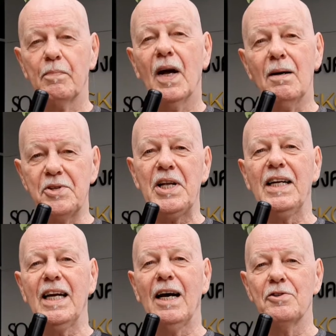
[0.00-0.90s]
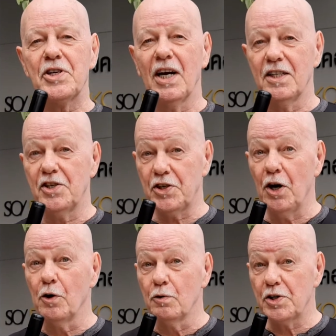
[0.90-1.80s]
I'm standing outside
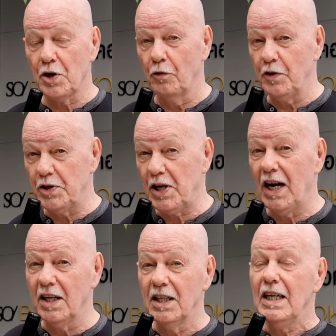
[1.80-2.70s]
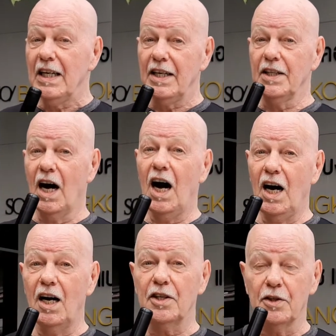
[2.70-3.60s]
Sofitel in the
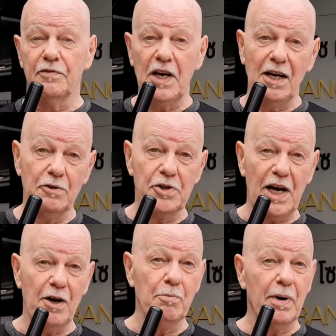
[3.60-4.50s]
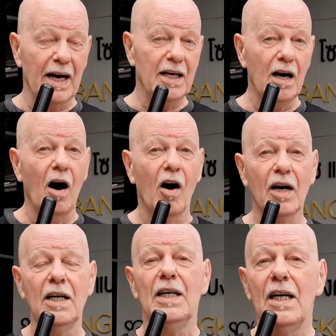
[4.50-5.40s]
heart of downtown Bangkok,
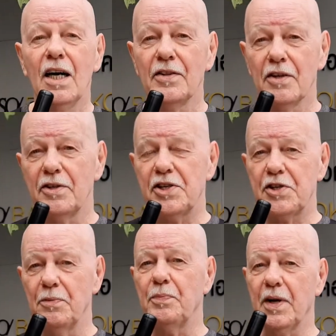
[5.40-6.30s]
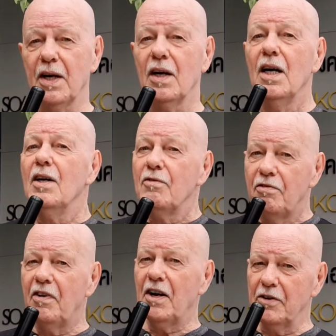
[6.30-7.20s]
and there is something
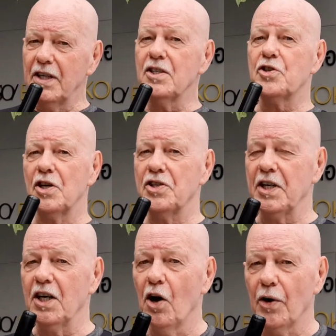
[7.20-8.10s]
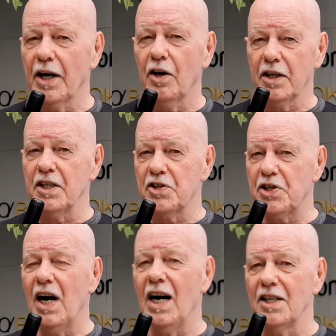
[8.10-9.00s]
very interesting going on
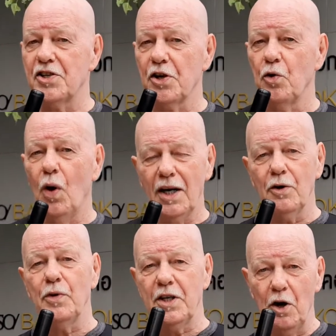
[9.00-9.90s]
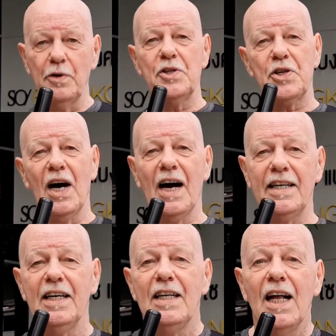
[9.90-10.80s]
inside. So why don't we go inside
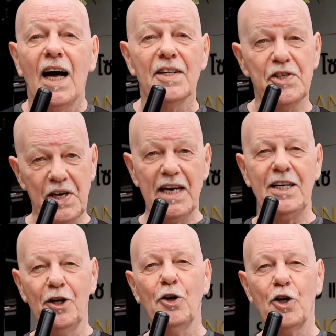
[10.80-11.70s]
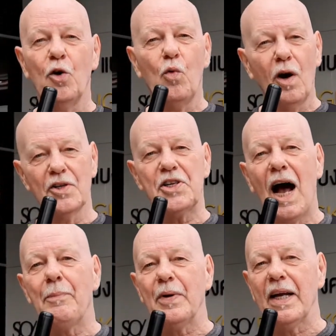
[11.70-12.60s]
and take a look at what's
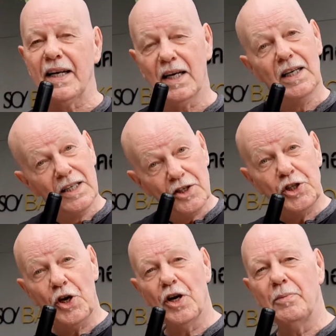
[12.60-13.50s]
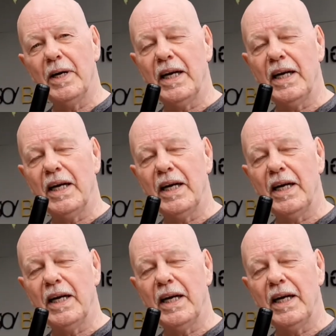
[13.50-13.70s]
happening? Join me.